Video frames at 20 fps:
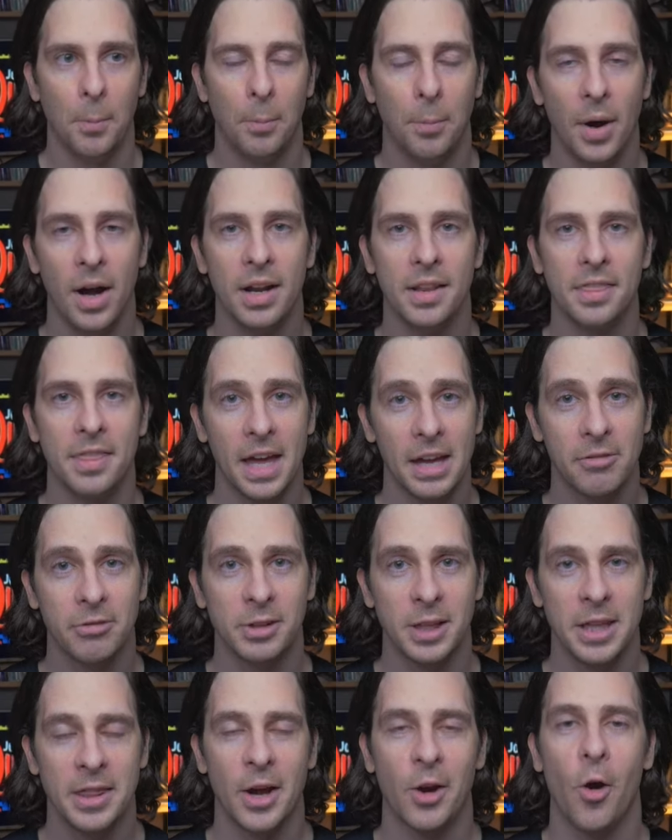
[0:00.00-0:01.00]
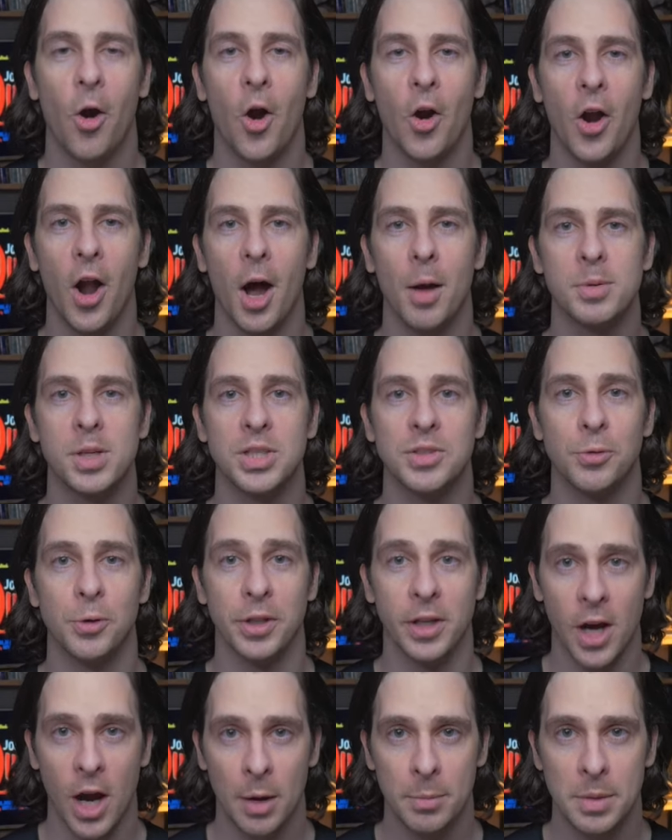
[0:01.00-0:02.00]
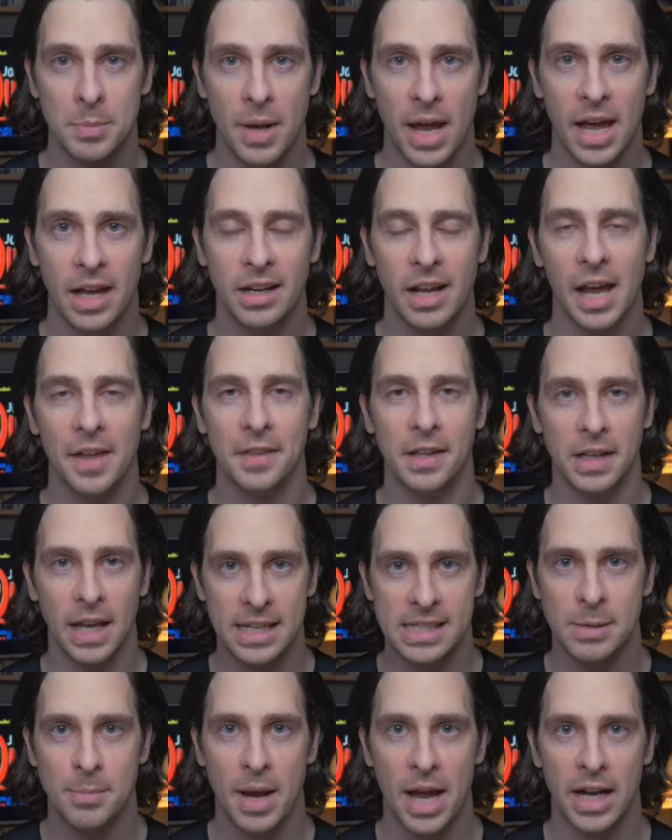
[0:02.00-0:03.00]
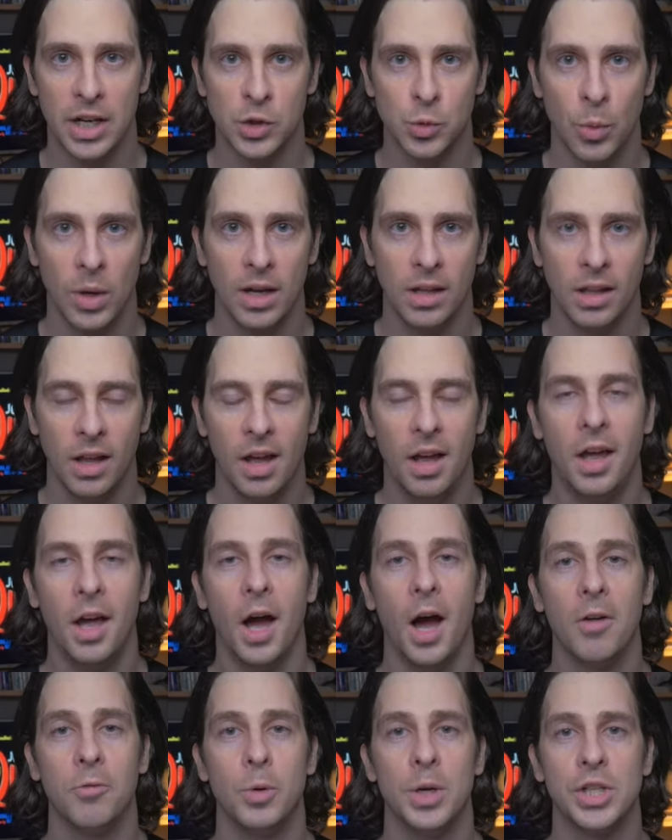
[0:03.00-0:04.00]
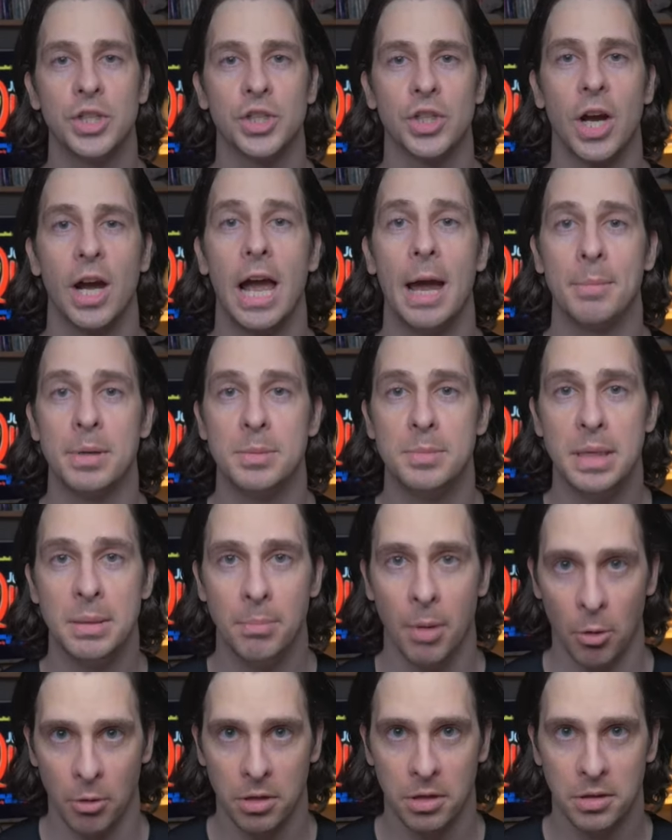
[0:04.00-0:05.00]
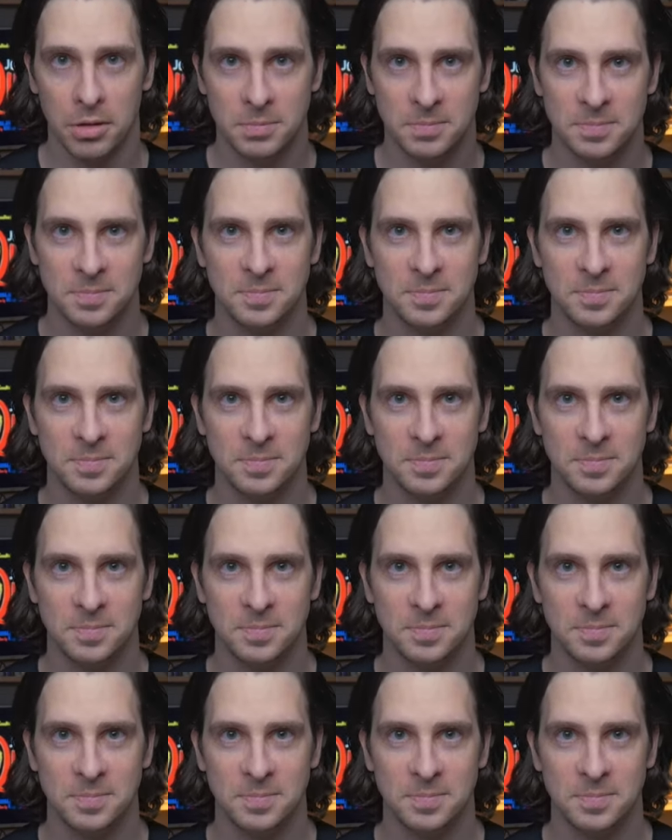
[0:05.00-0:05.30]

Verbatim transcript: But thankfully, there are options for the common man and the lazy man as well, of which I happen to be both.